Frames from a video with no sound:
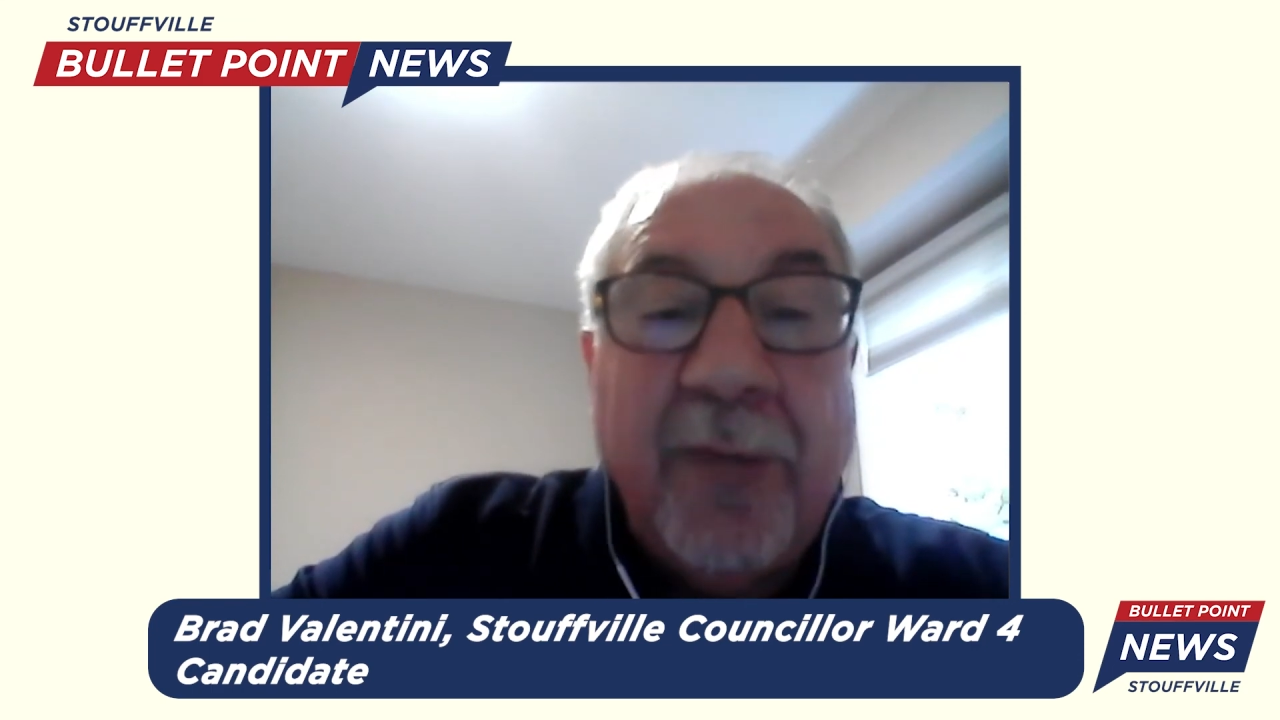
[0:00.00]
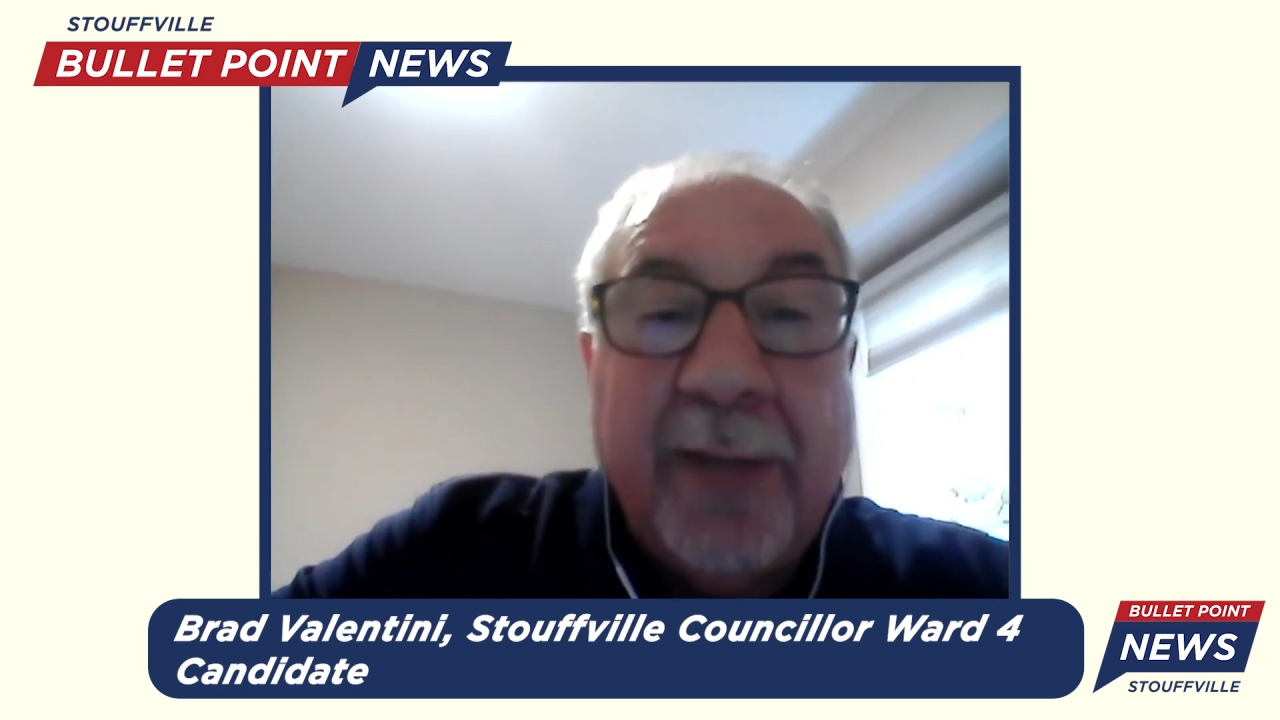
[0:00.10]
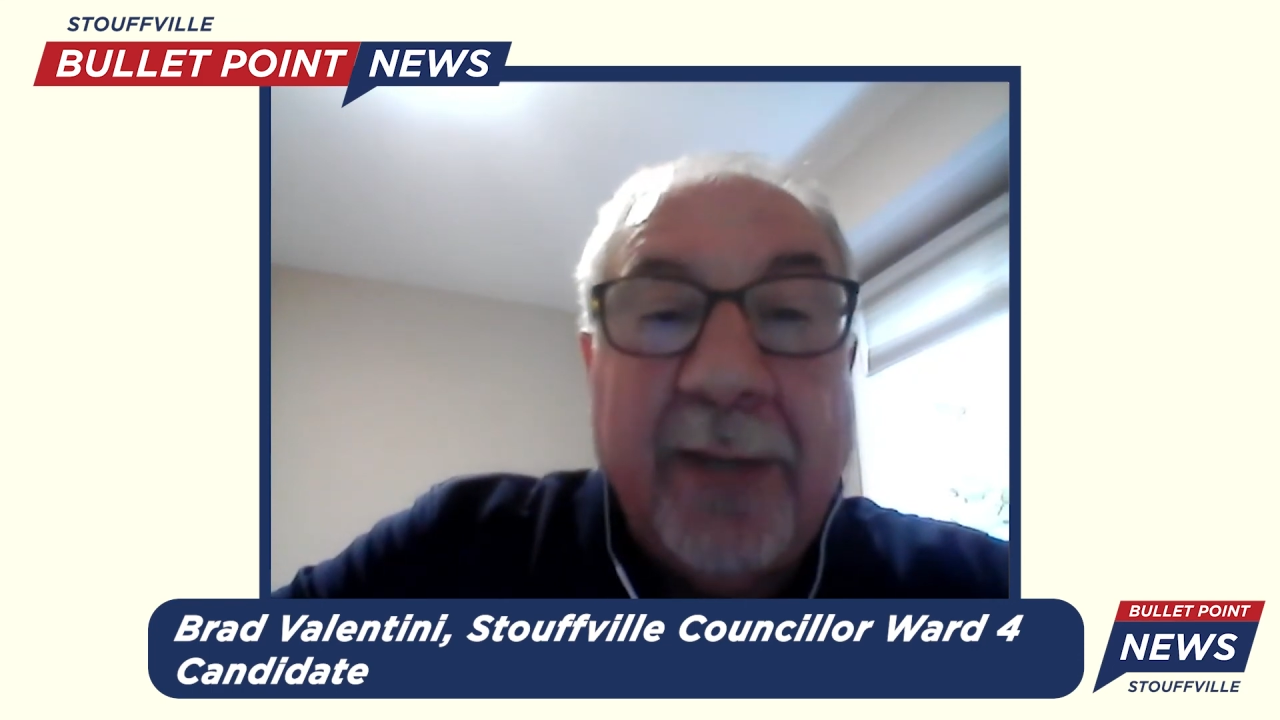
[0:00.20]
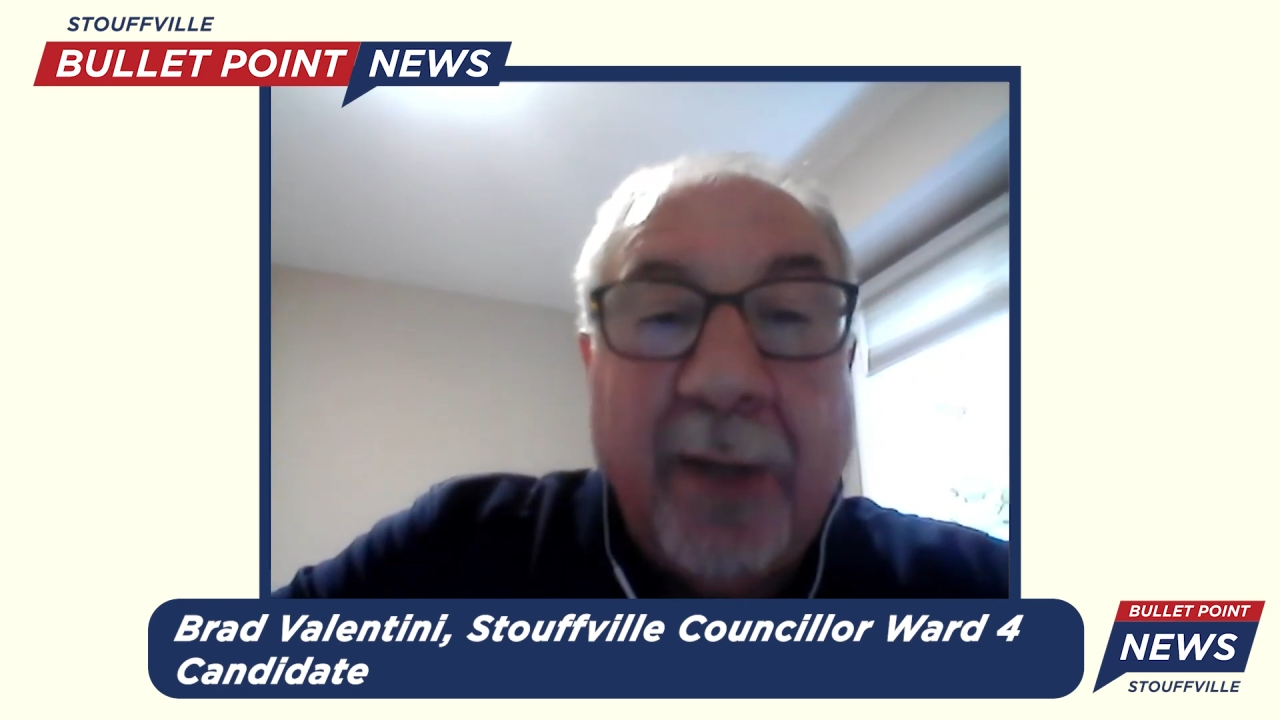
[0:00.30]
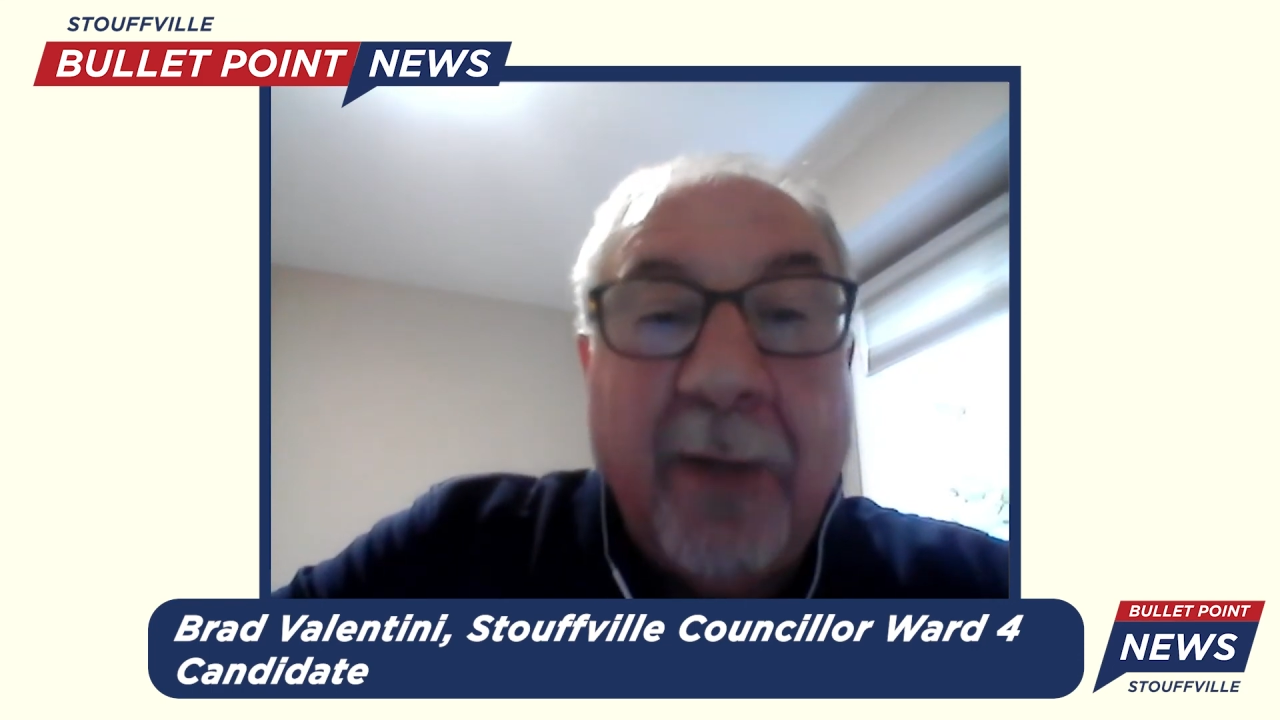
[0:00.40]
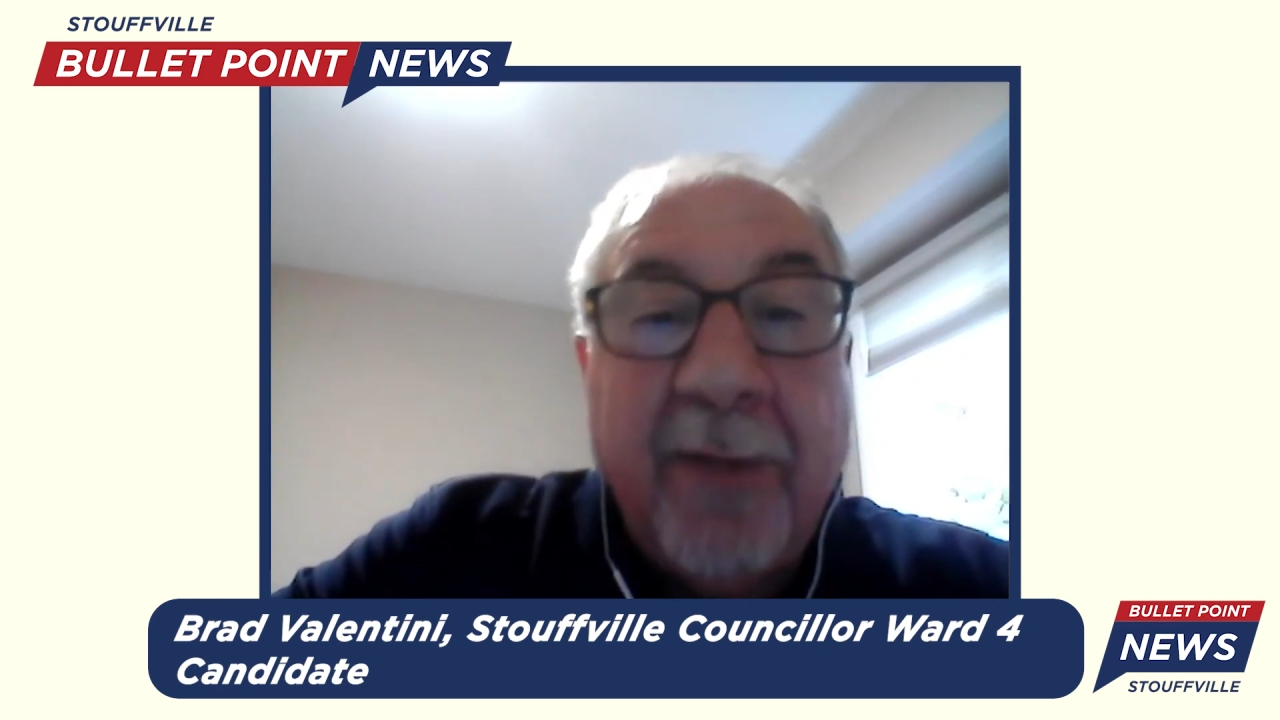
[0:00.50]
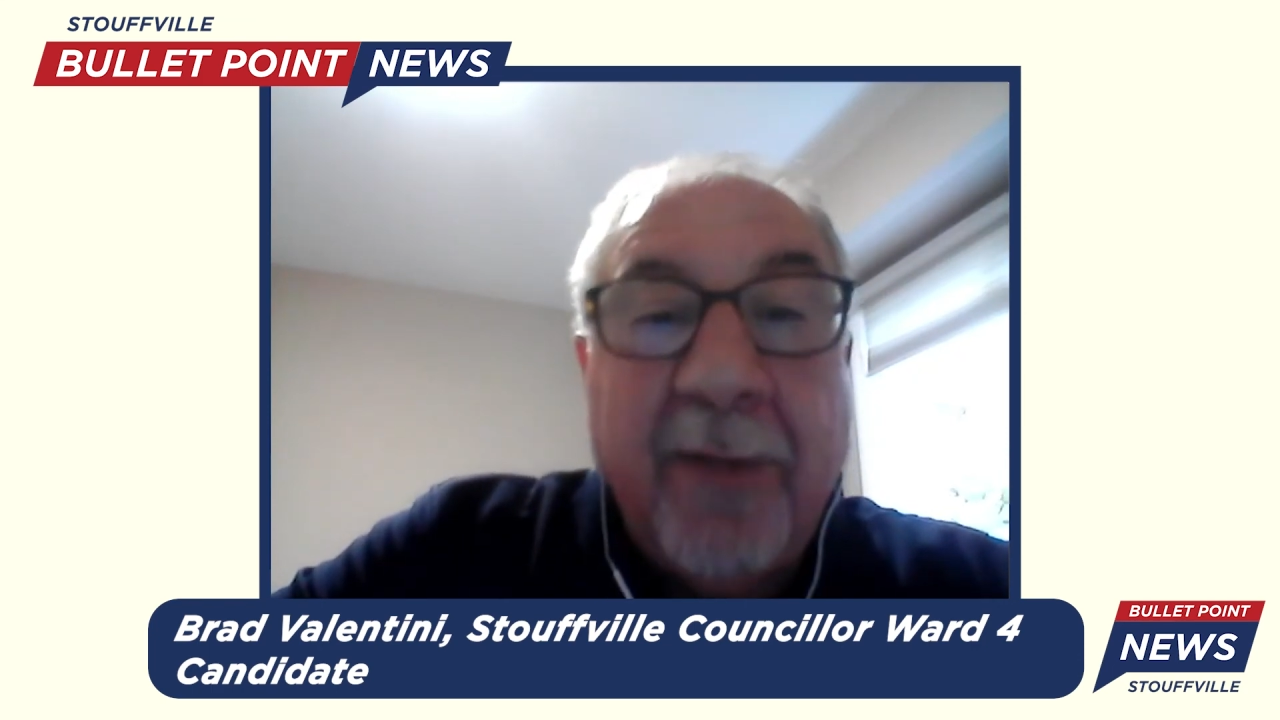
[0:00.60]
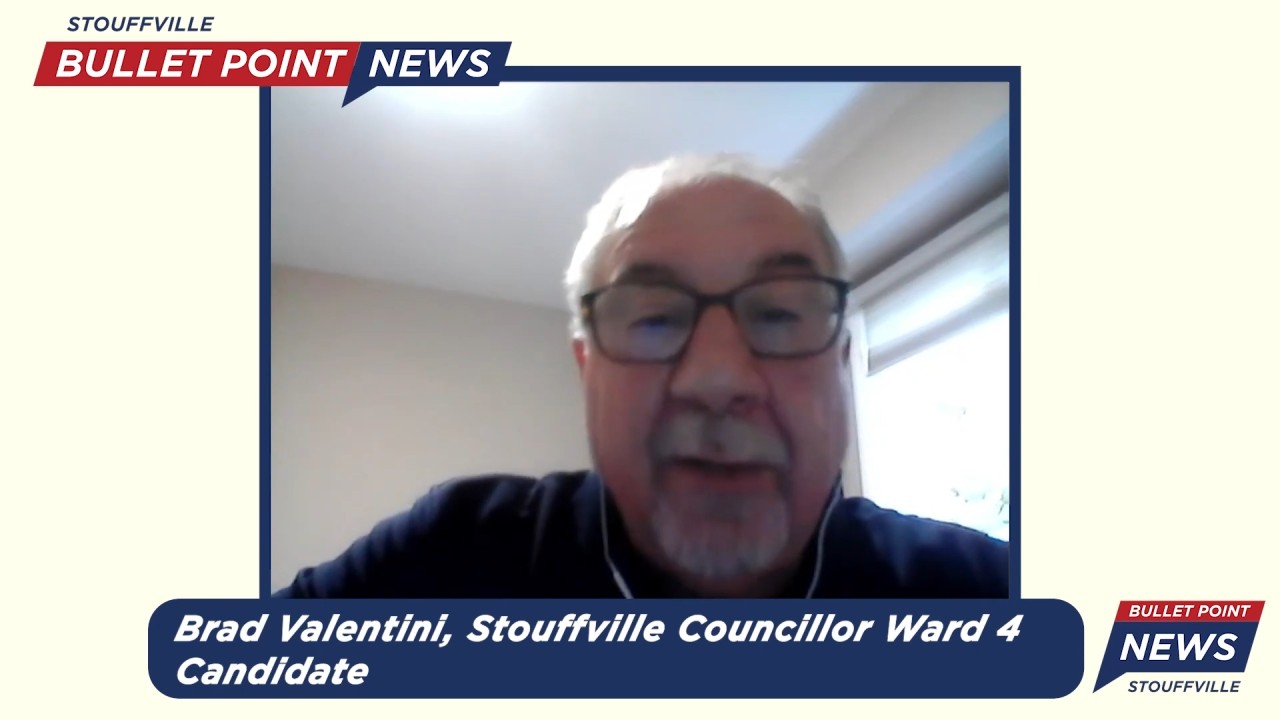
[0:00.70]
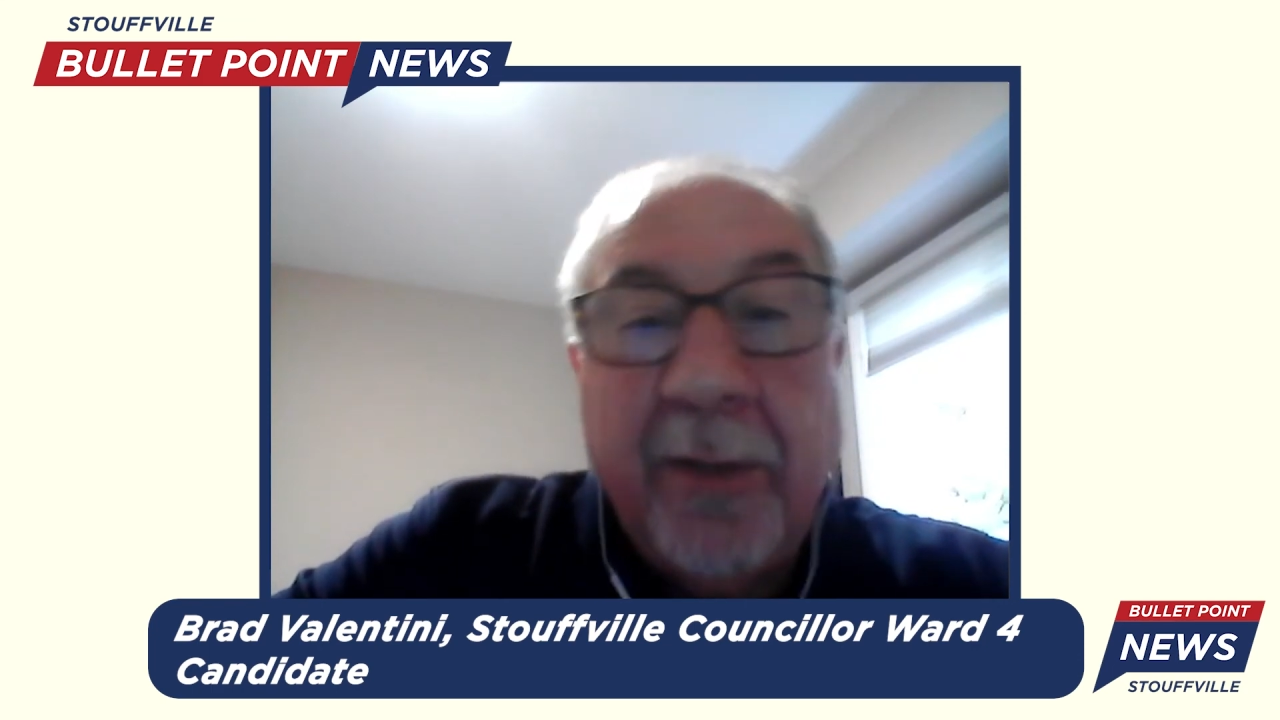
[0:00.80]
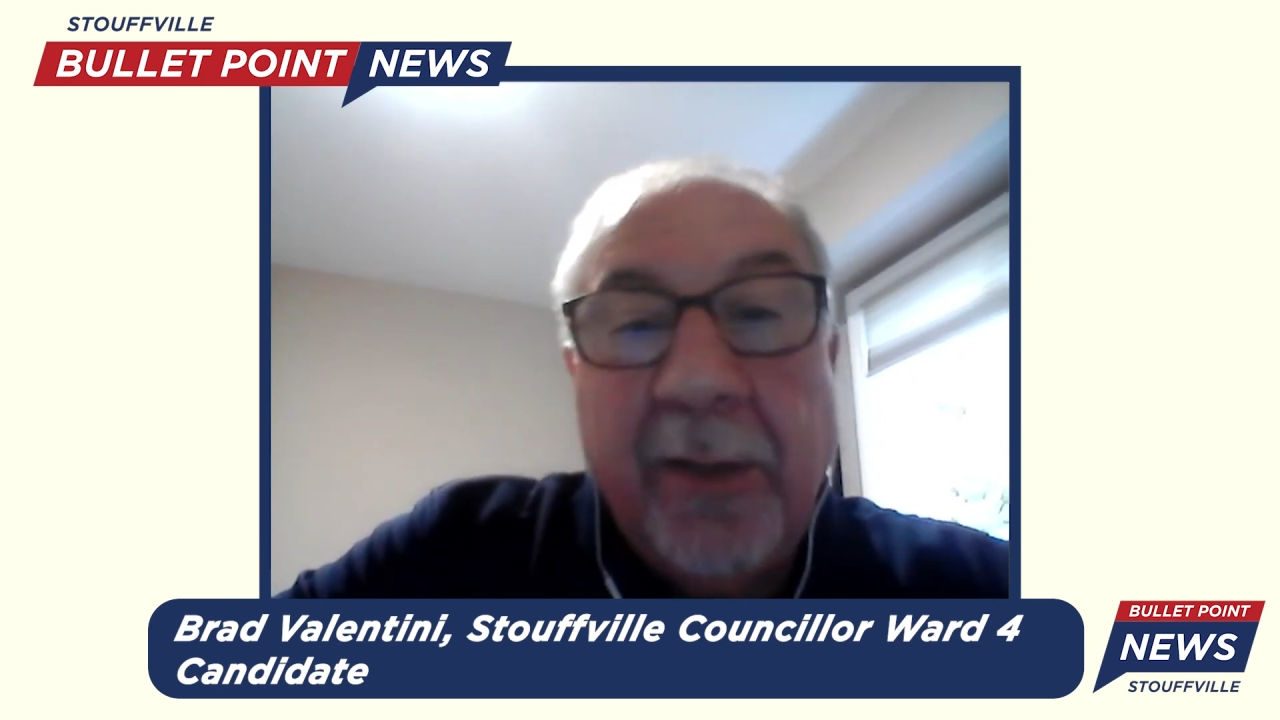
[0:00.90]
that are
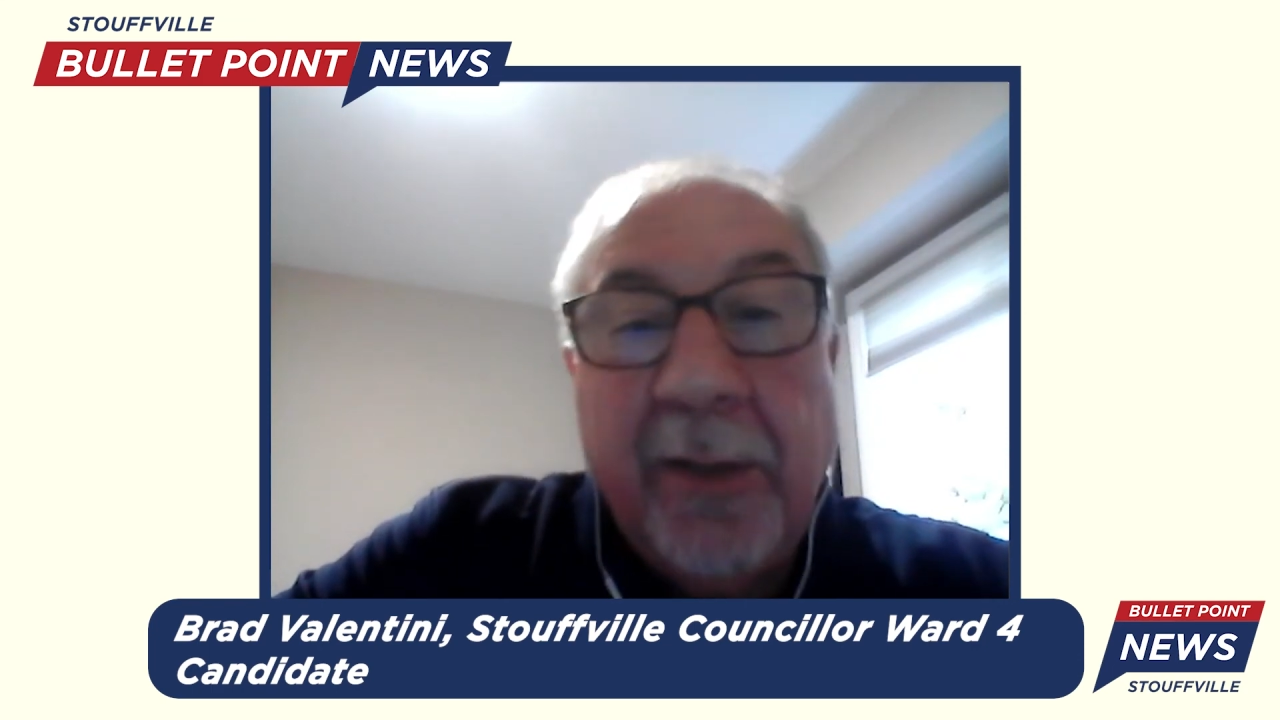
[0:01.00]
there.